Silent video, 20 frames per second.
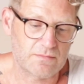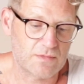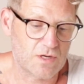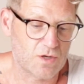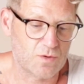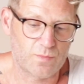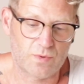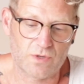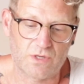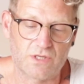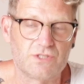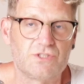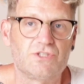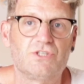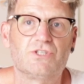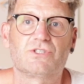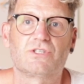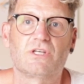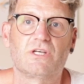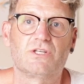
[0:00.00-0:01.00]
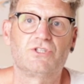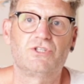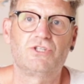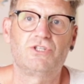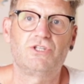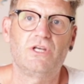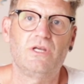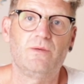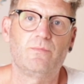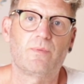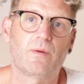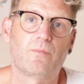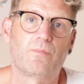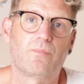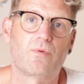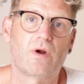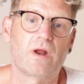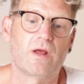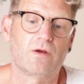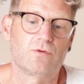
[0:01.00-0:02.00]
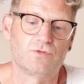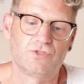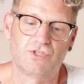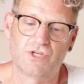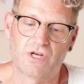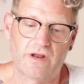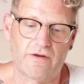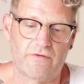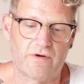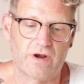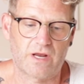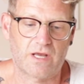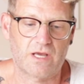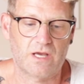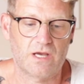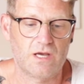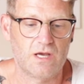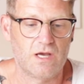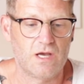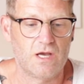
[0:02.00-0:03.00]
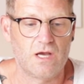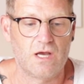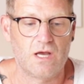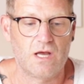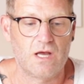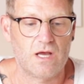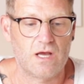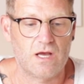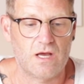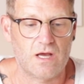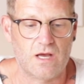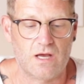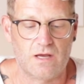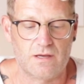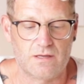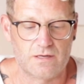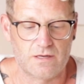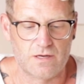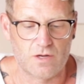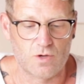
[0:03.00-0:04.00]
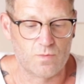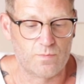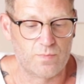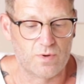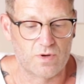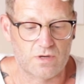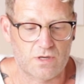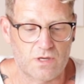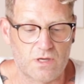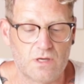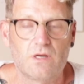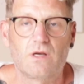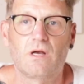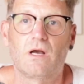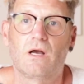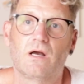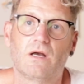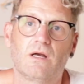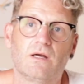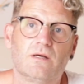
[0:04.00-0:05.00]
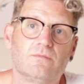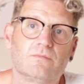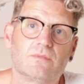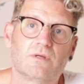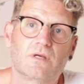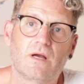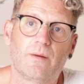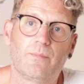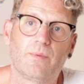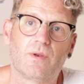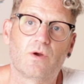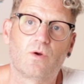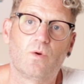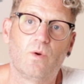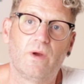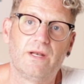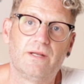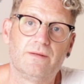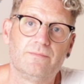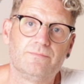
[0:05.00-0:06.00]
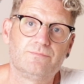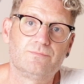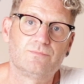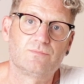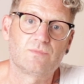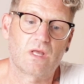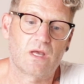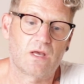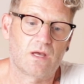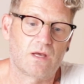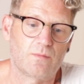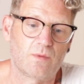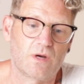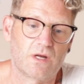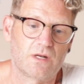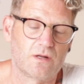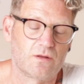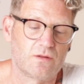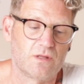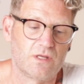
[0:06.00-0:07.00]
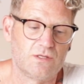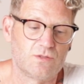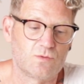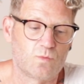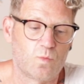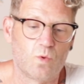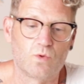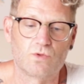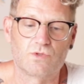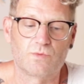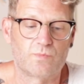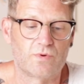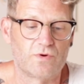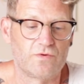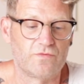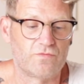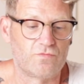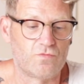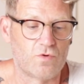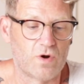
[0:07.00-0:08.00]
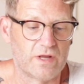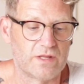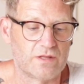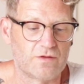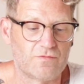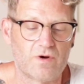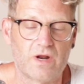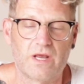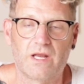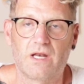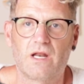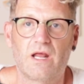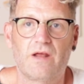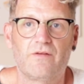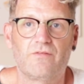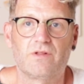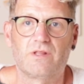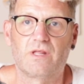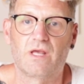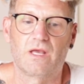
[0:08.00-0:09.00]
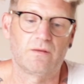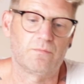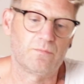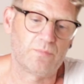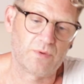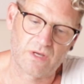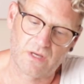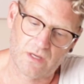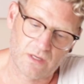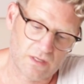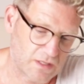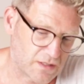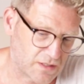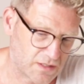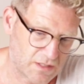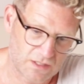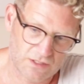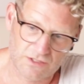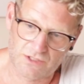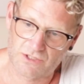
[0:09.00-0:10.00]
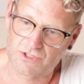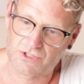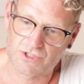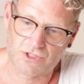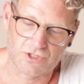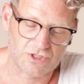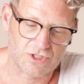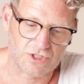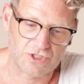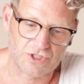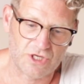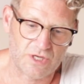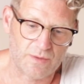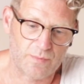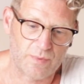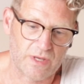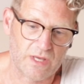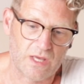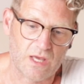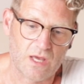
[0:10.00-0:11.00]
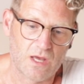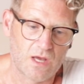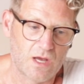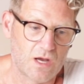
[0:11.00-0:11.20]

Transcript: Notebook is just a cheap brown generic notebook, couple of quid. I know these waterproof, right in the rain, everything, but this is just a cheapie.